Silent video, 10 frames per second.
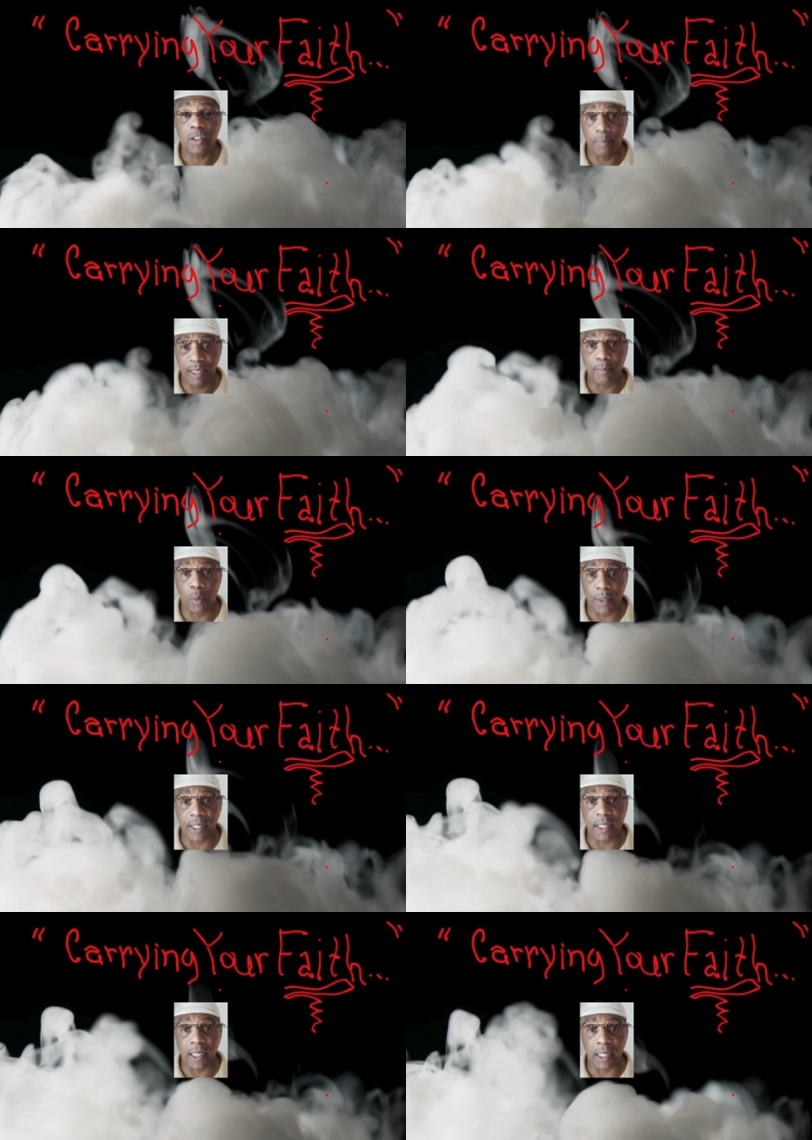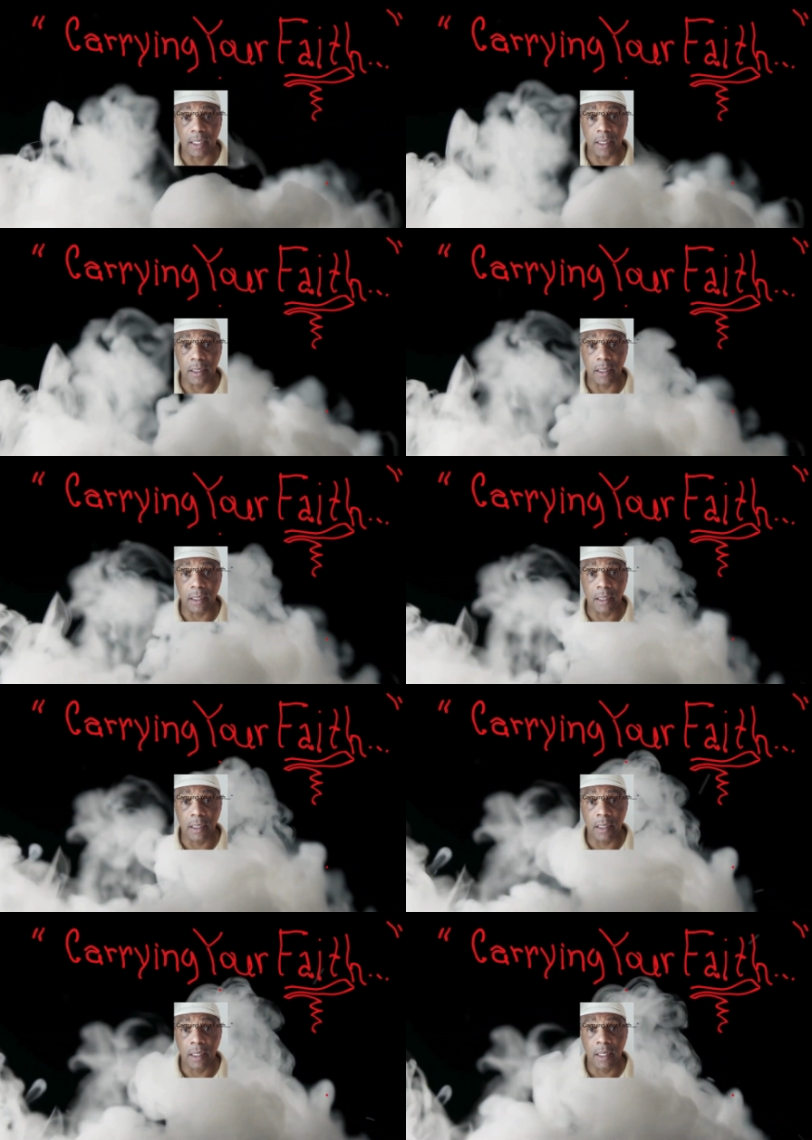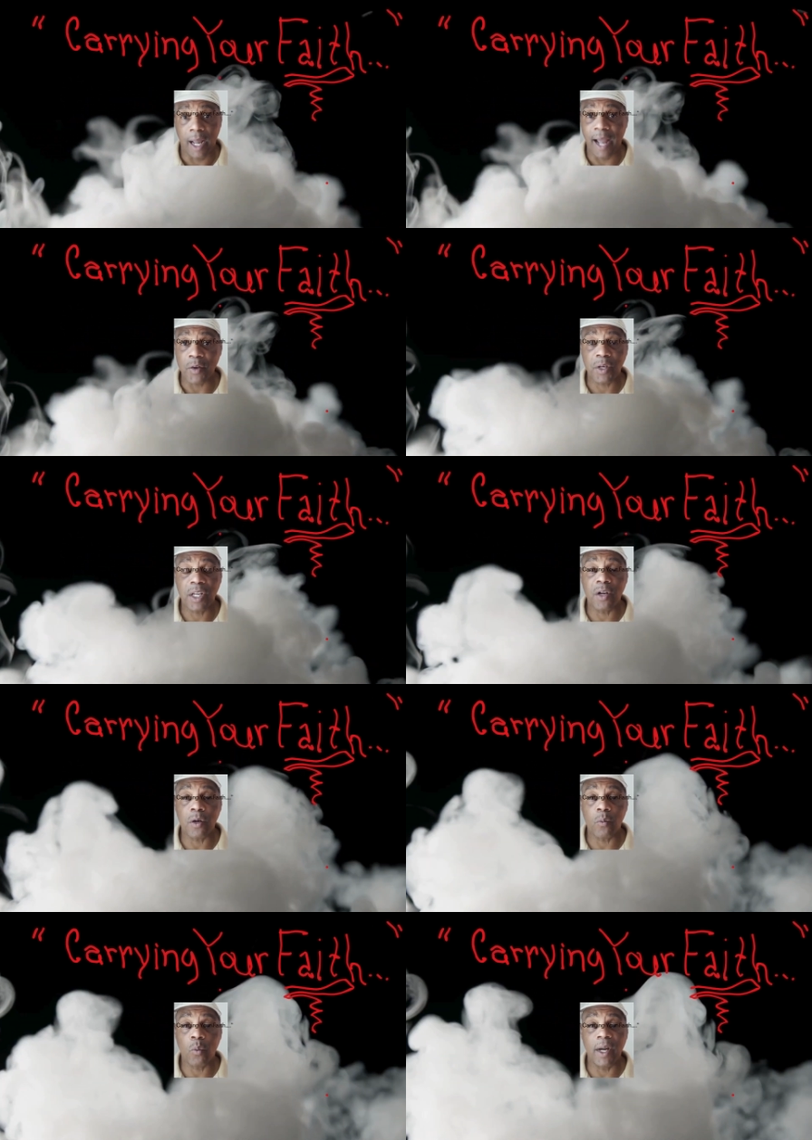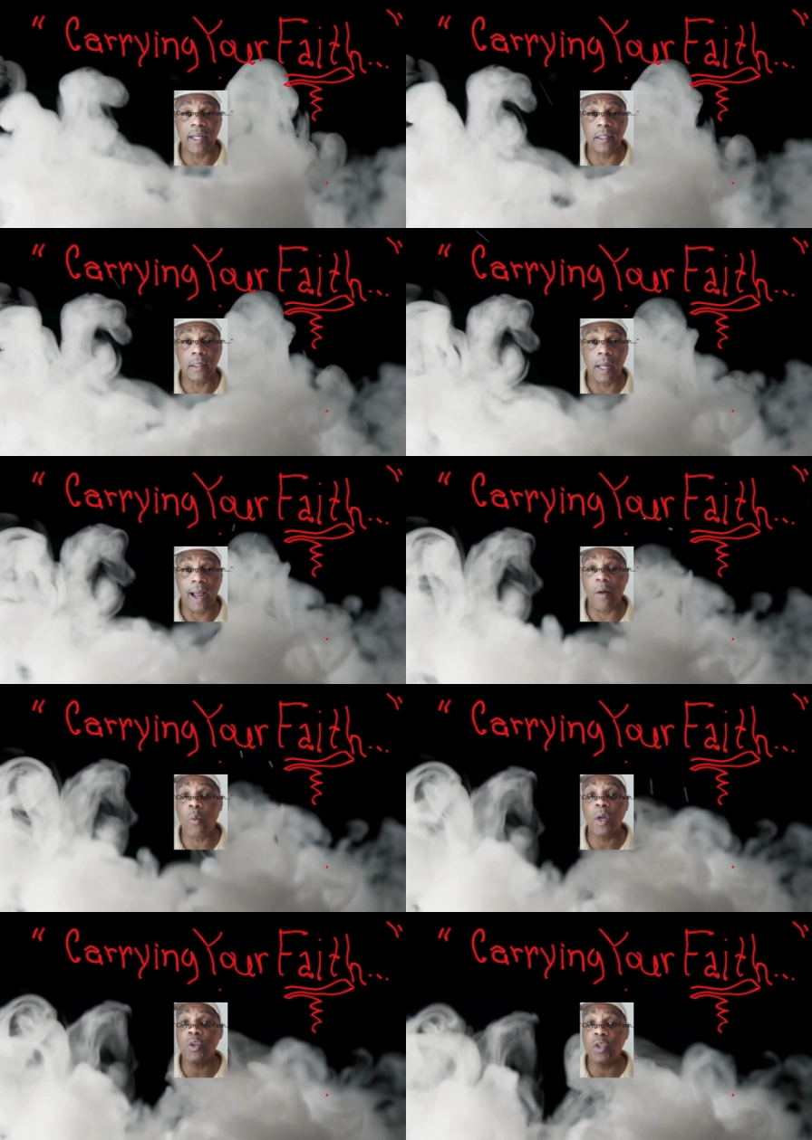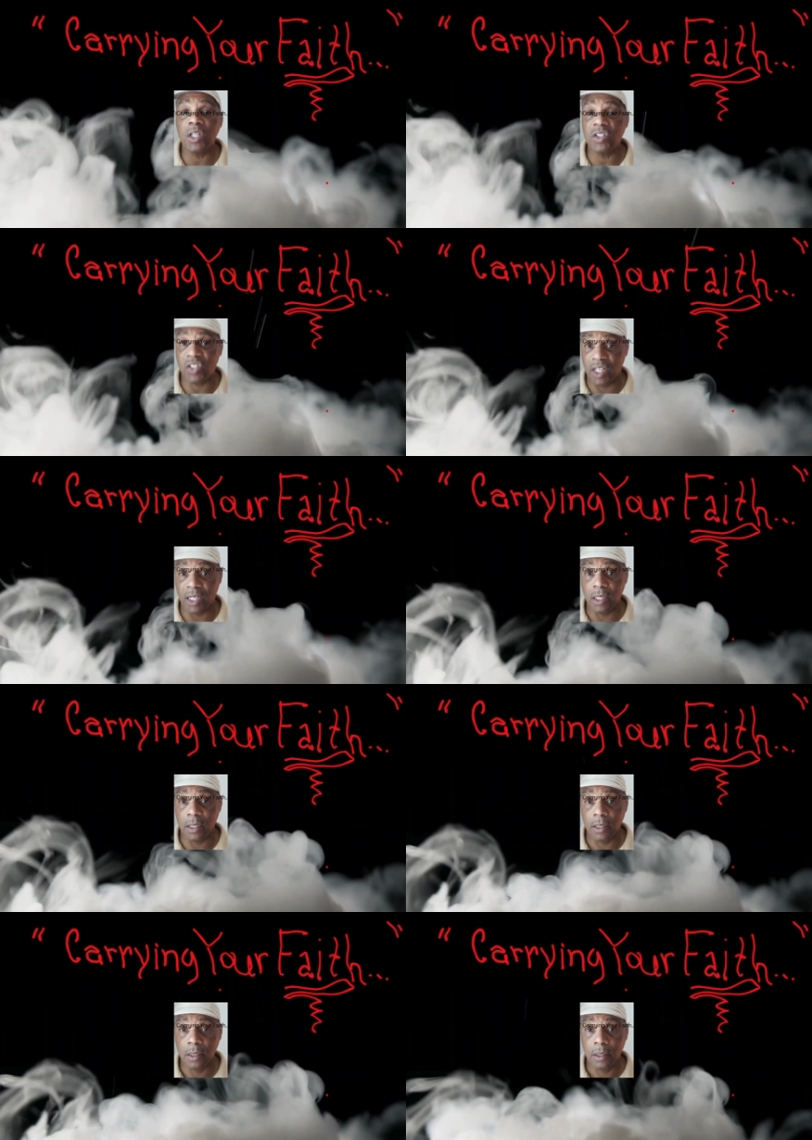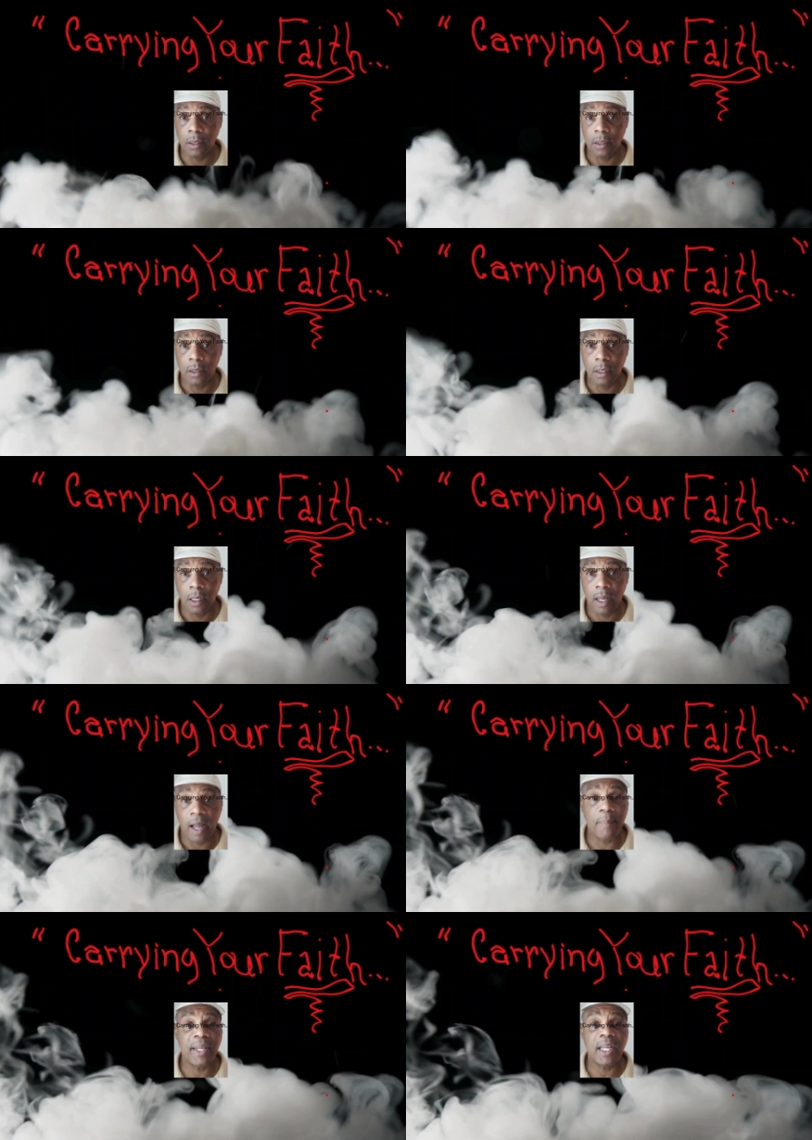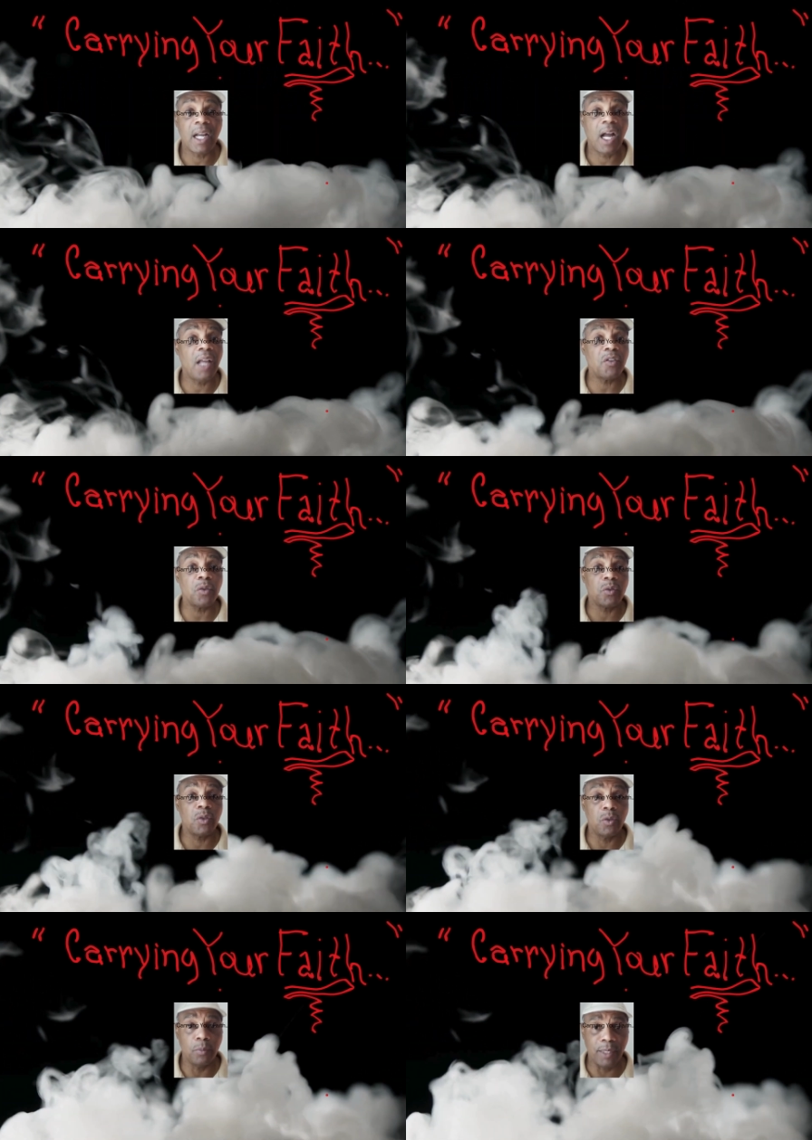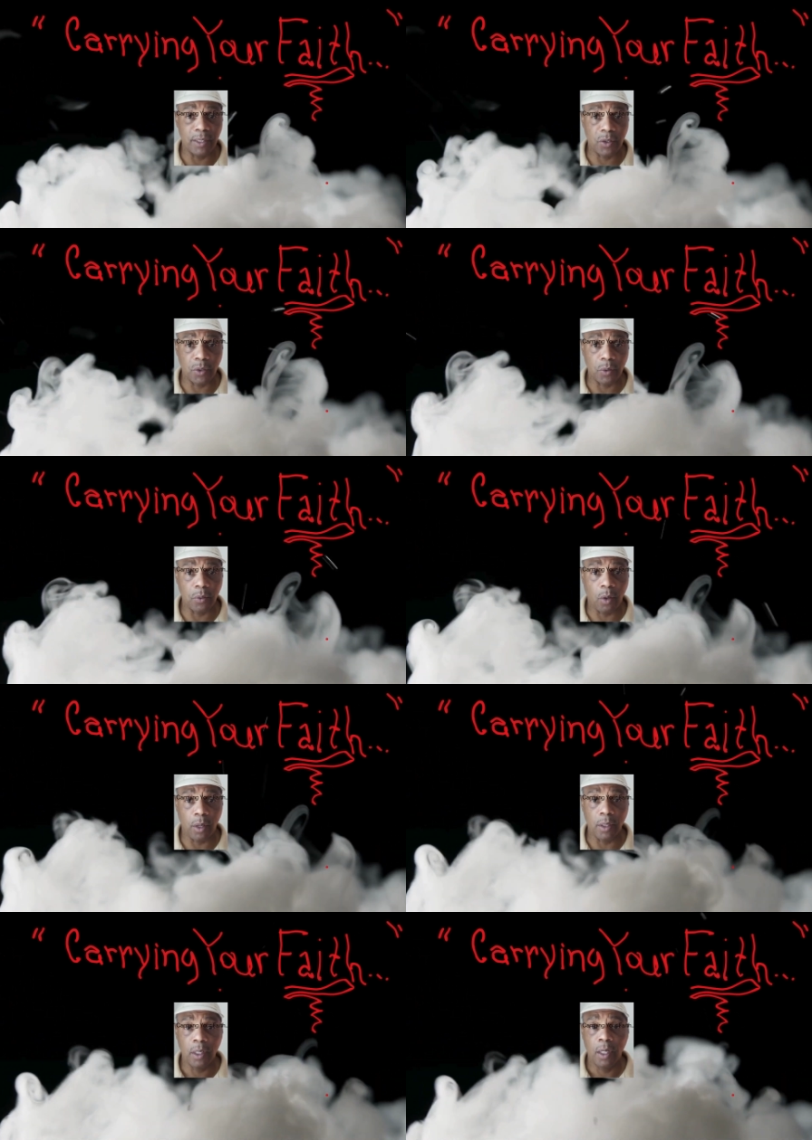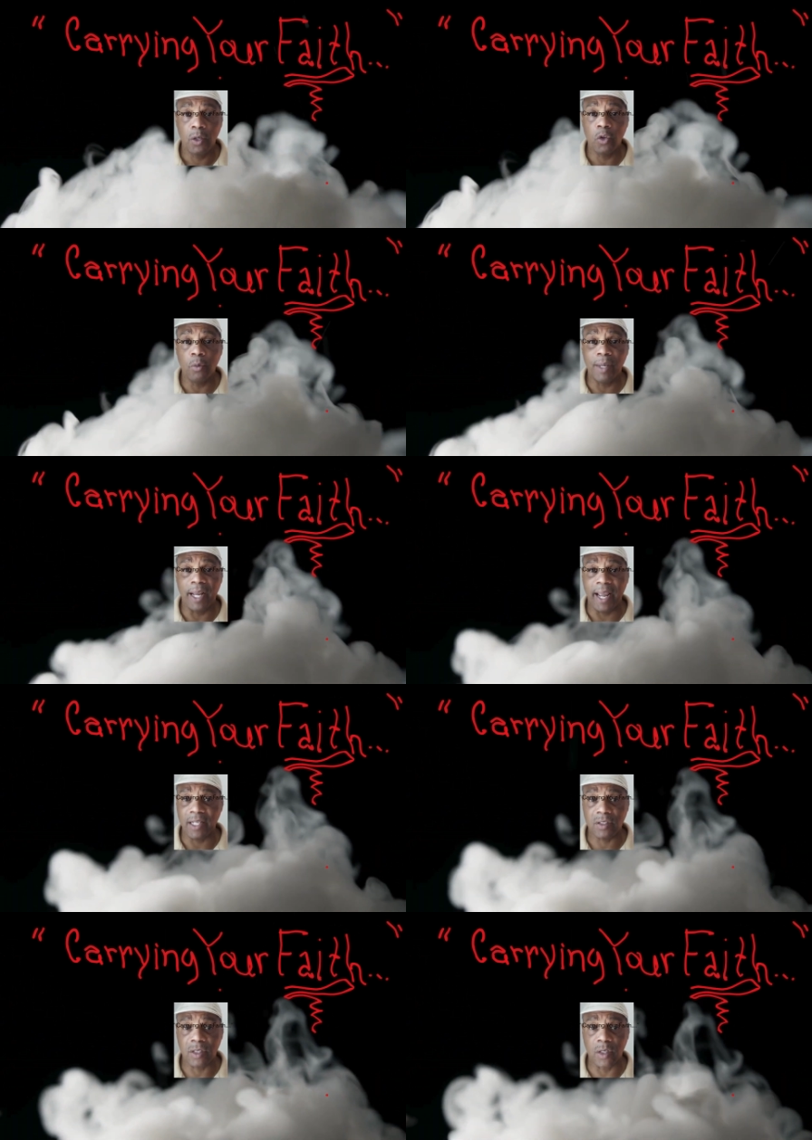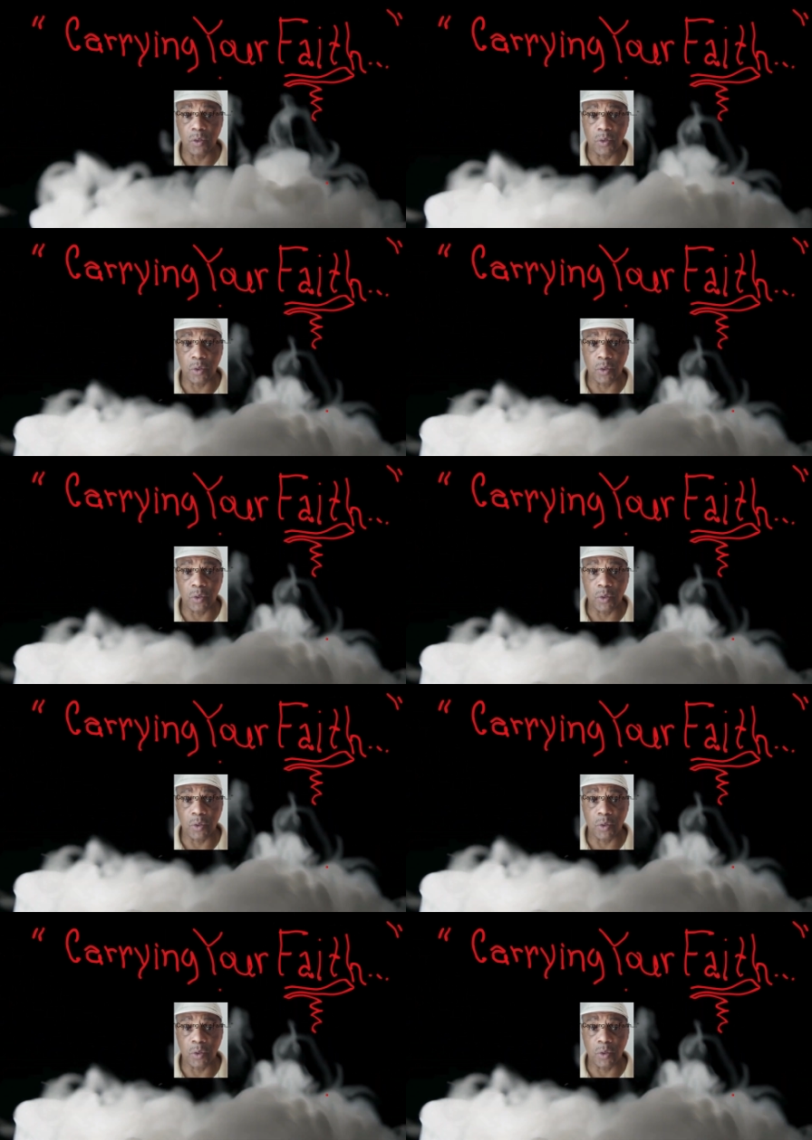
to be born again. I don't care what, how well you can sing. How many concerts do you been to or you've been asked to go